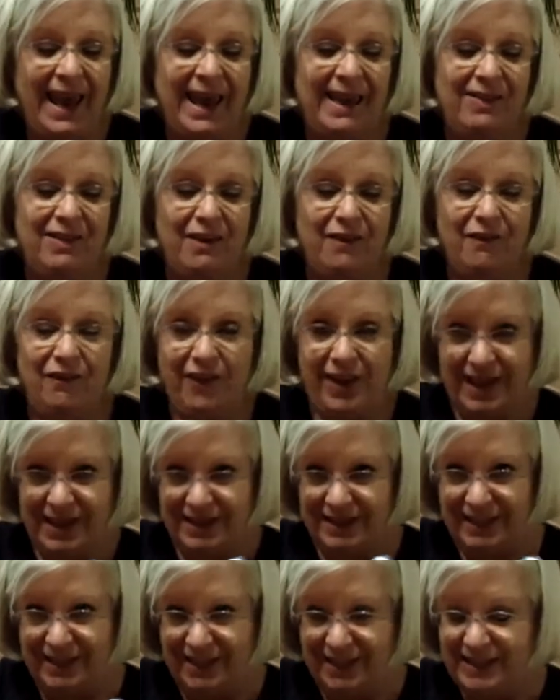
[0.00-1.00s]
and the
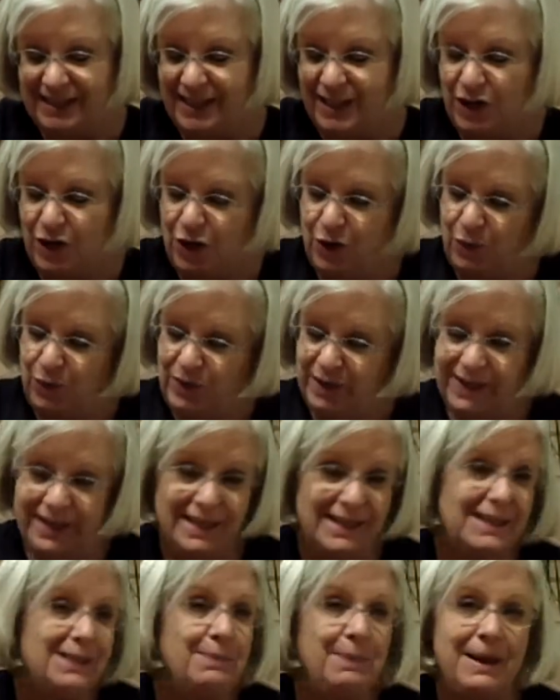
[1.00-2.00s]
faces and who are
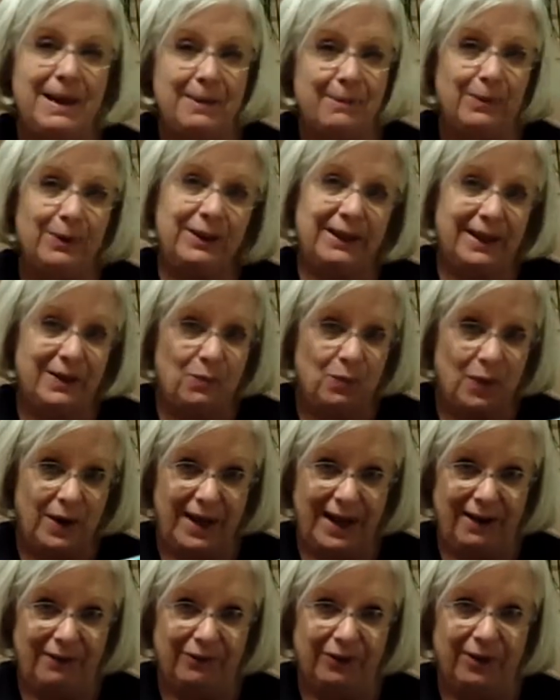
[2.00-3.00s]
these people and
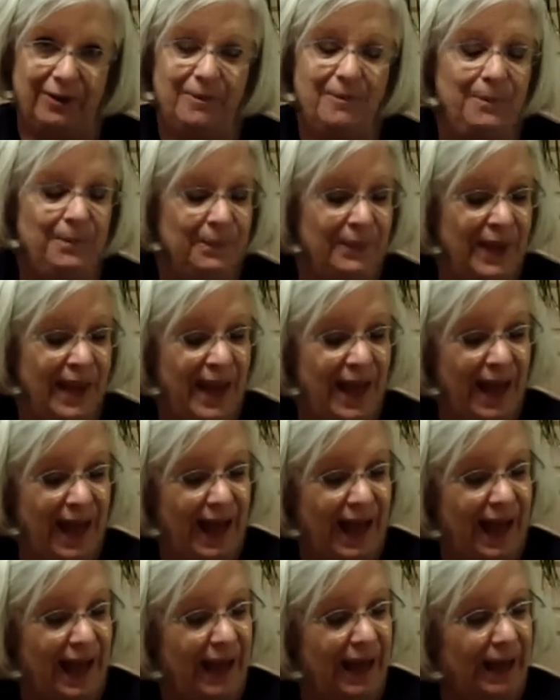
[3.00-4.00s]
whatever.
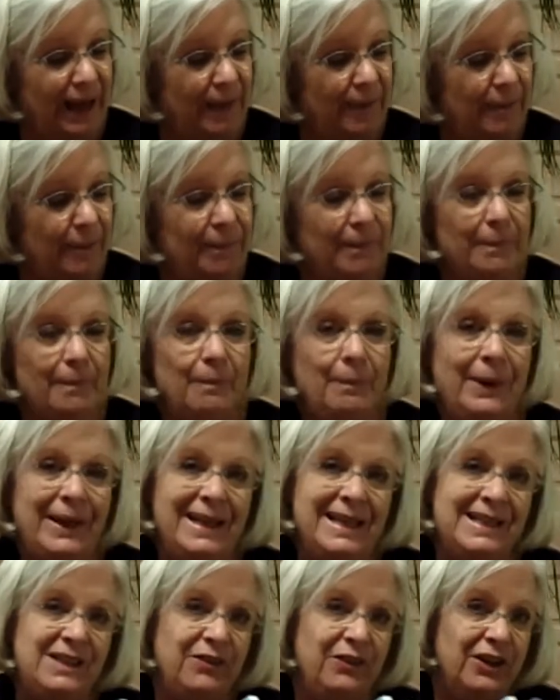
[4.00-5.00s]
But
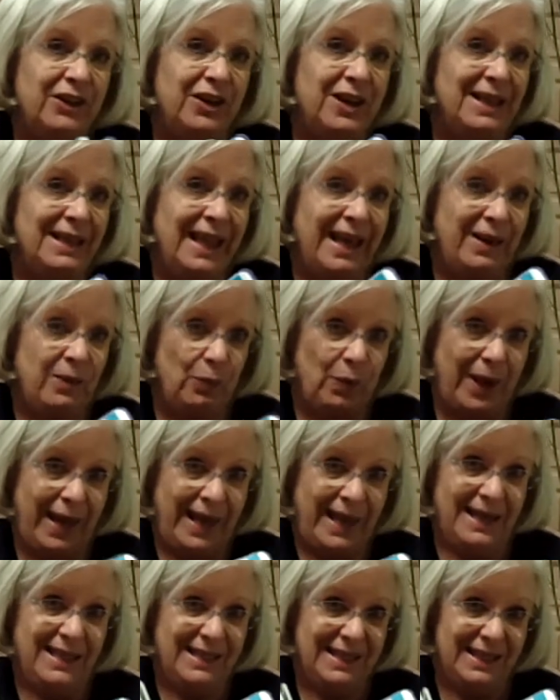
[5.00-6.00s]
it's very
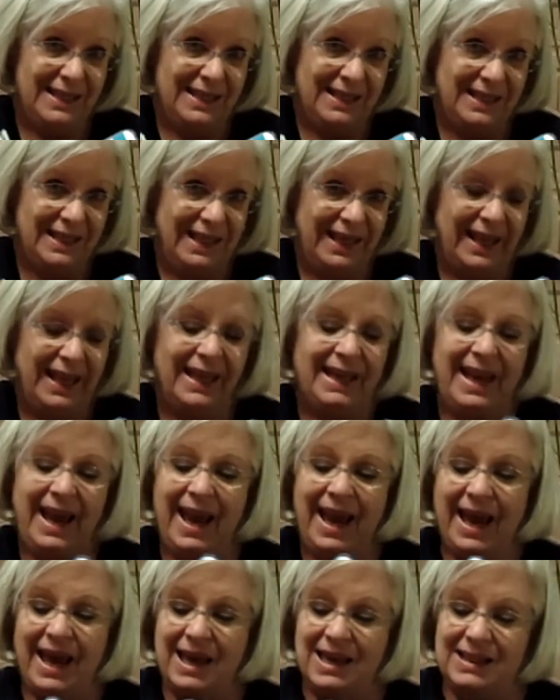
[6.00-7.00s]
lightweight. It
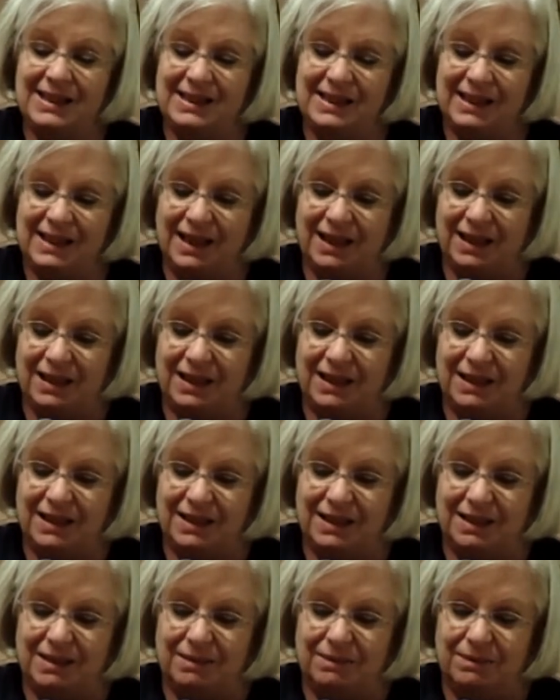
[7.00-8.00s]
has
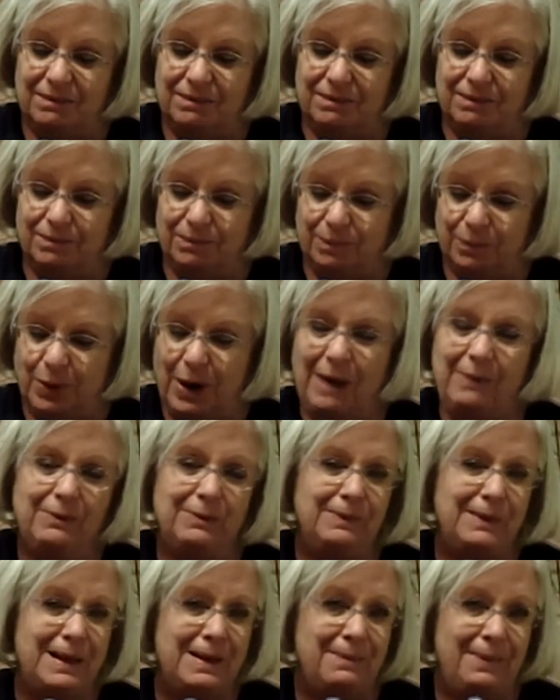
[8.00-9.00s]

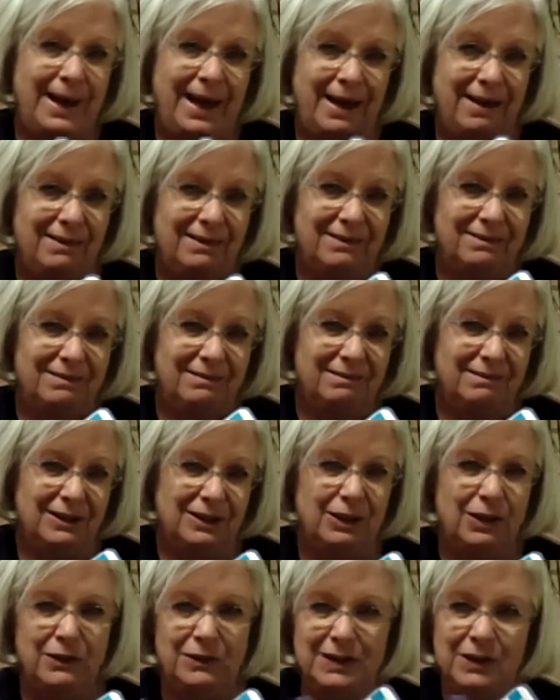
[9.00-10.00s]
probably about
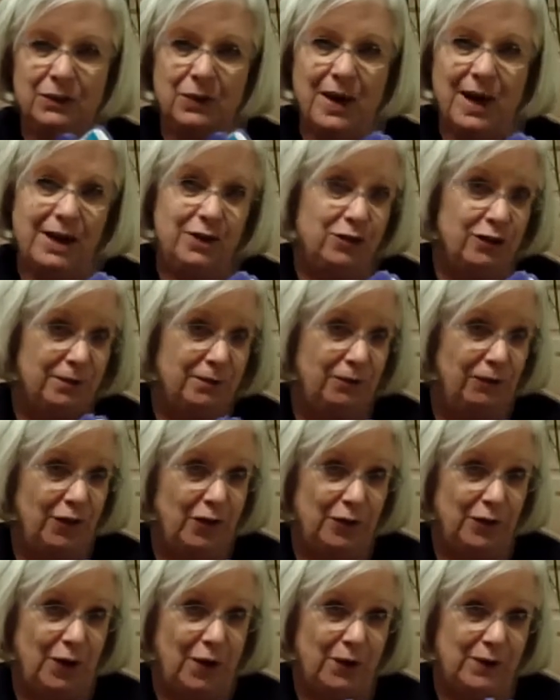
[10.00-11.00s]
close to 100
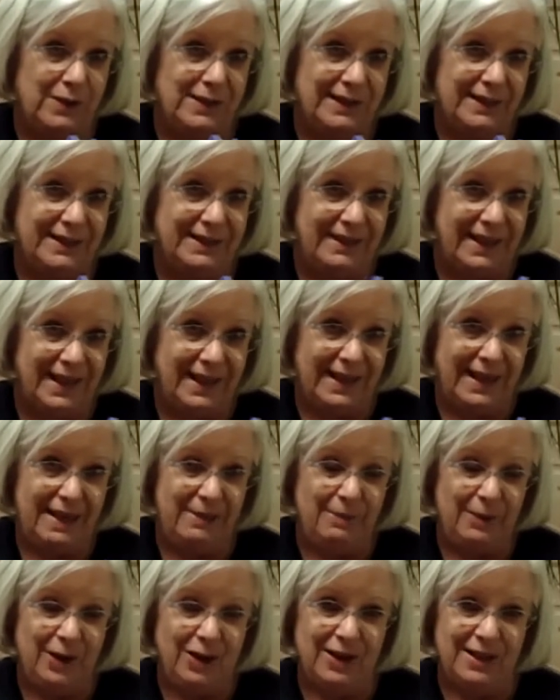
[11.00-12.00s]
photos in
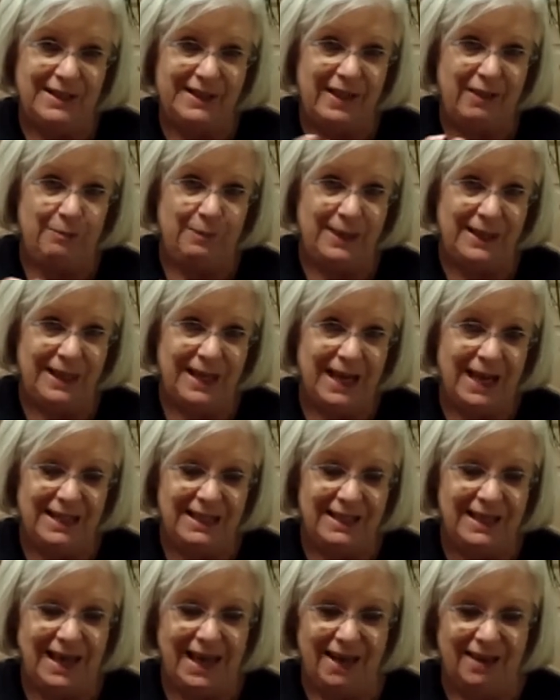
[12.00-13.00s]
it because they've been
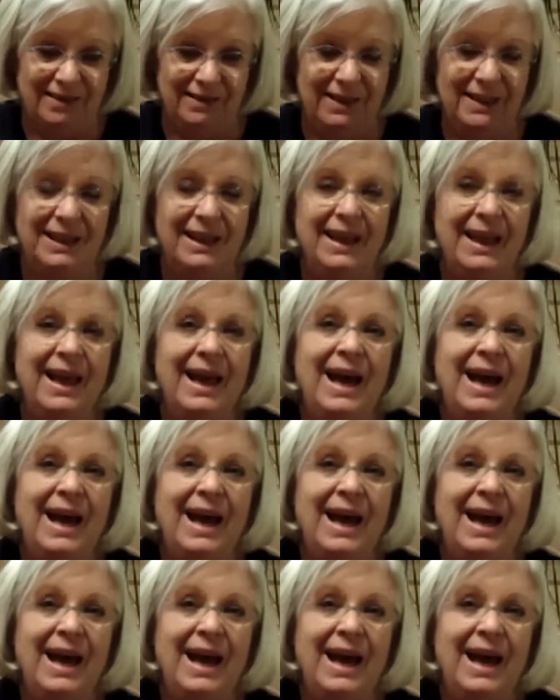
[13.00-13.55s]
cut down.